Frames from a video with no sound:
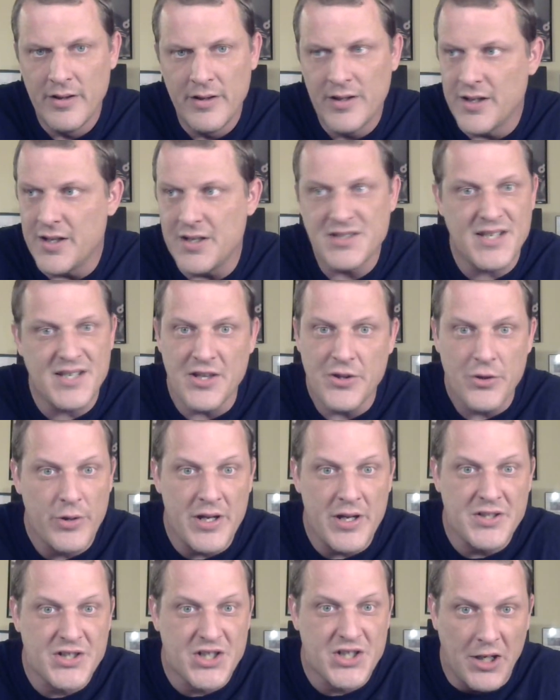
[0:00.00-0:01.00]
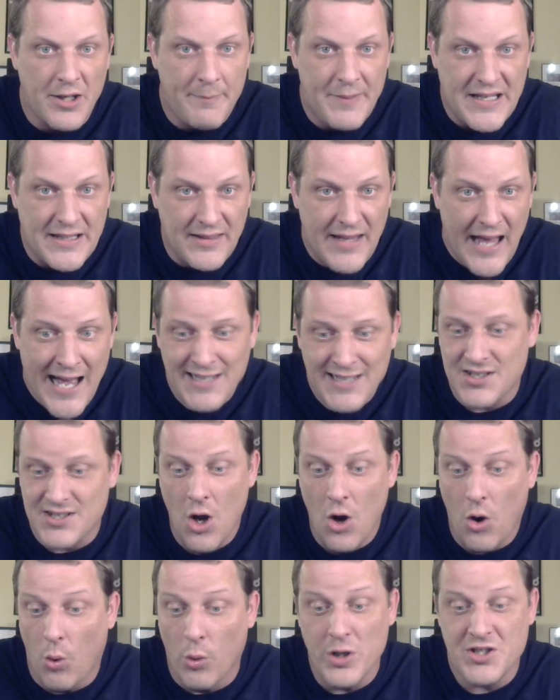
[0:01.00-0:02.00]
He's either he's going to be less,
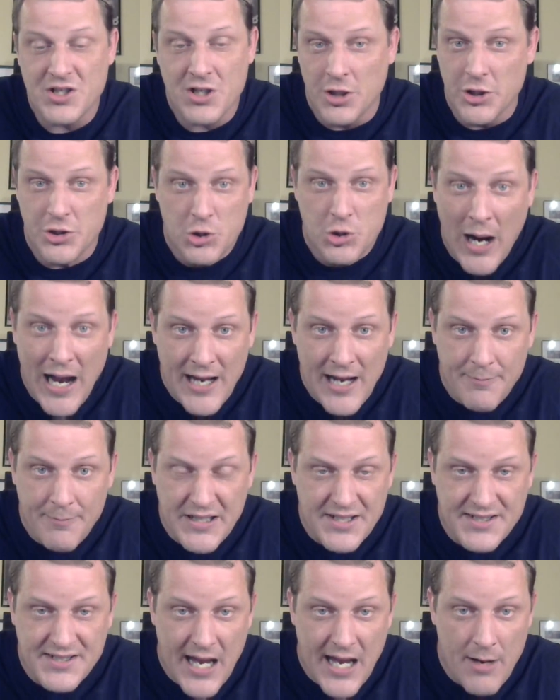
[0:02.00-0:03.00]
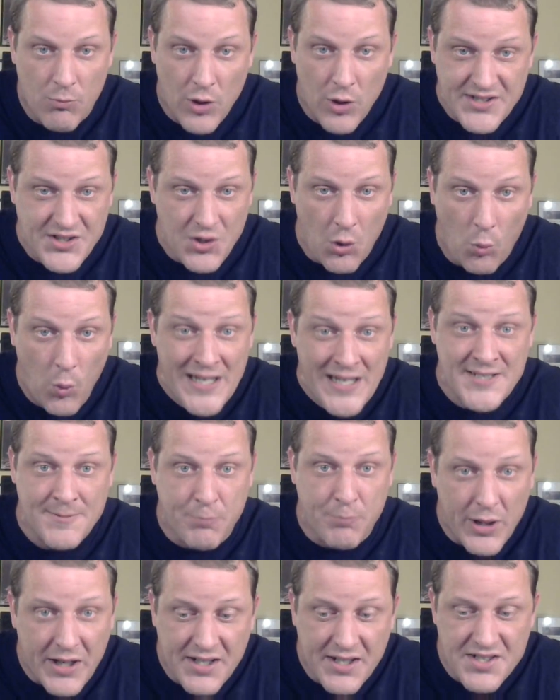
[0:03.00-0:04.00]
or he's going to try and be the same Russell
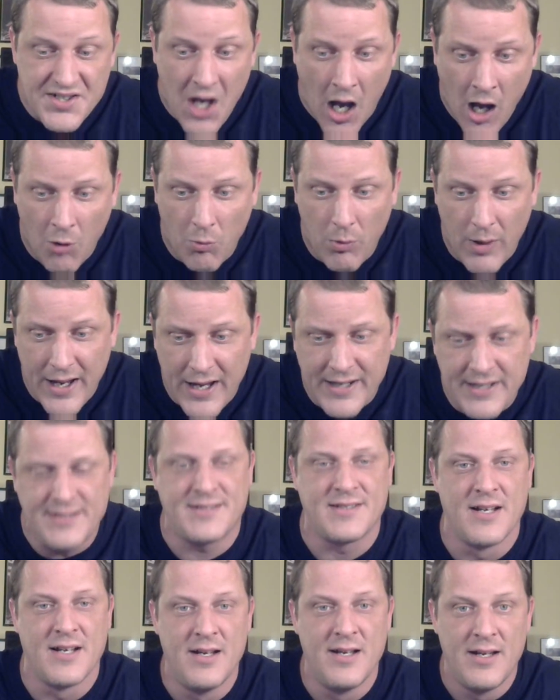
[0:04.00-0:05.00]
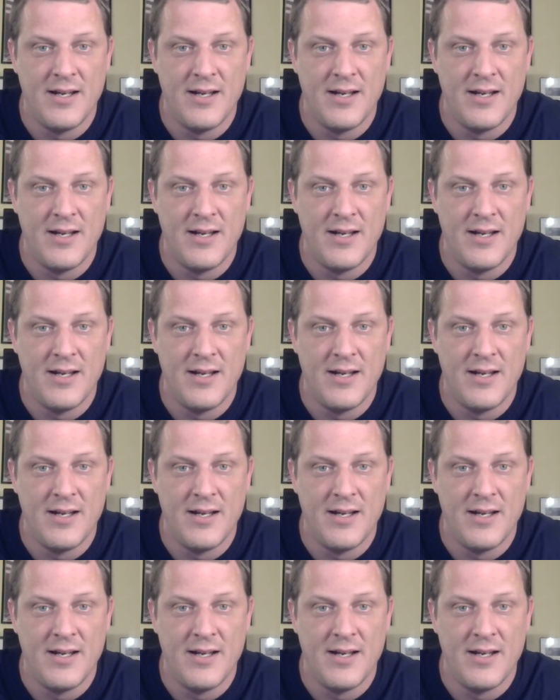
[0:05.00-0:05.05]
Westbrook as always.